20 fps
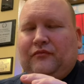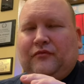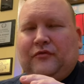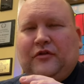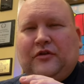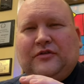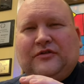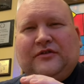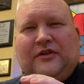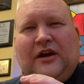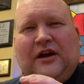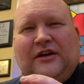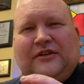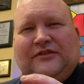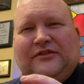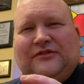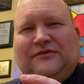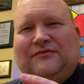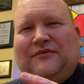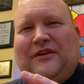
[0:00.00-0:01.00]
The
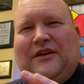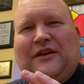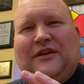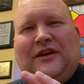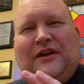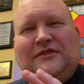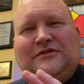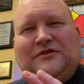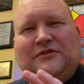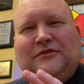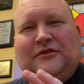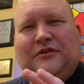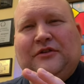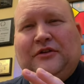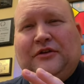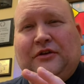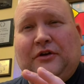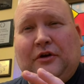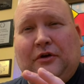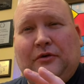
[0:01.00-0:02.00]
sauce, it doesn't really
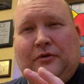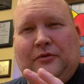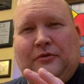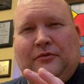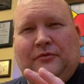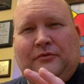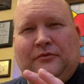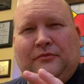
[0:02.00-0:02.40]
go